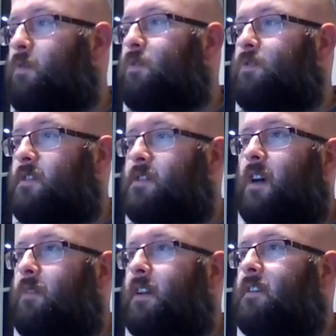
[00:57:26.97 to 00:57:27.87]
but I will do the
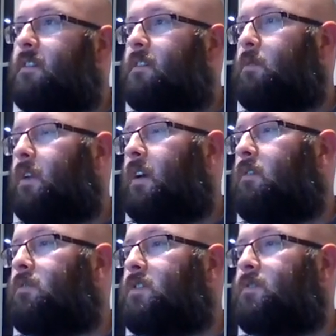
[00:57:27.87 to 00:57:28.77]
tiebreakers as
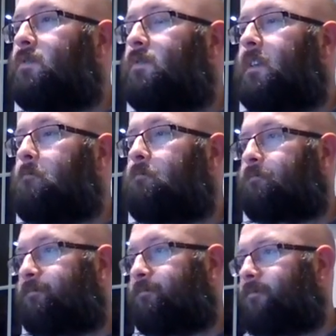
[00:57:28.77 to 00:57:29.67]
well, just for fun.
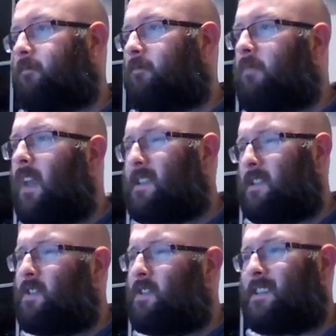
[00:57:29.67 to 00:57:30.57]

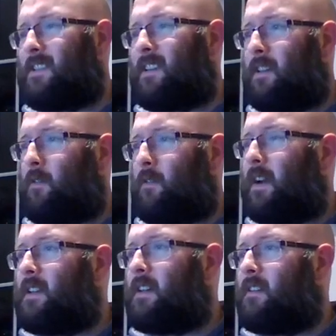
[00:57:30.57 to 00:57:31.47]
As long as it doesn't give
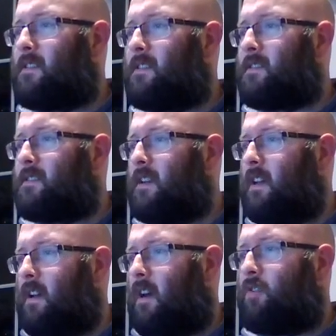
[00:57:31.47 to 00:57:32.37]
away the answers,
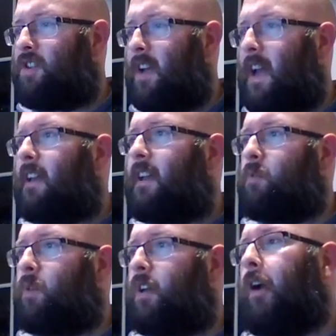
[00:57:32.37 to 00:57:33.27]
I'll check
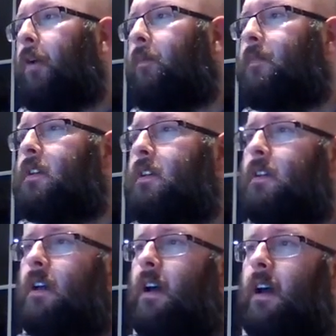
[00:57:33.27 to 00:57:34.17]
as we go.
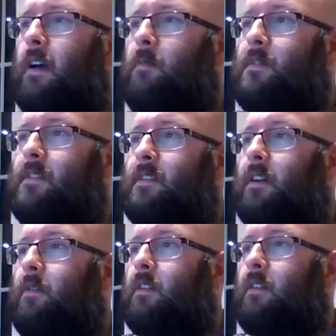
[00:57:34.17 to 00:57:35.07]

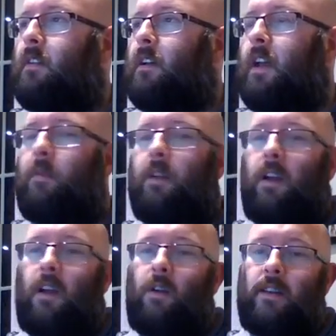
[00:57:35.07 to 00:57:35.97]
So here we
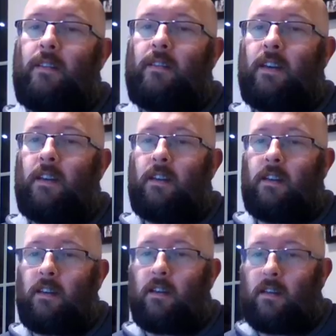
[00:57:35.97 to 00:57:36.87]
go with
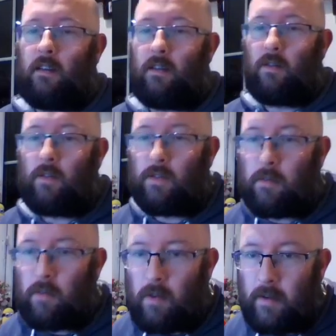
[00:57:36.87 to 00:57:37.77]
the... Oh, I've got
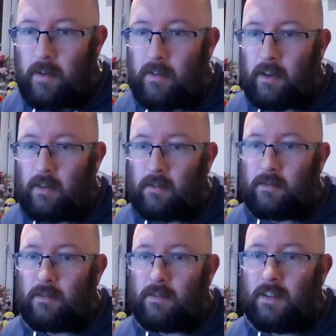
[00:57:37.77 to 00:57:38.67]
some more comments. Hang on.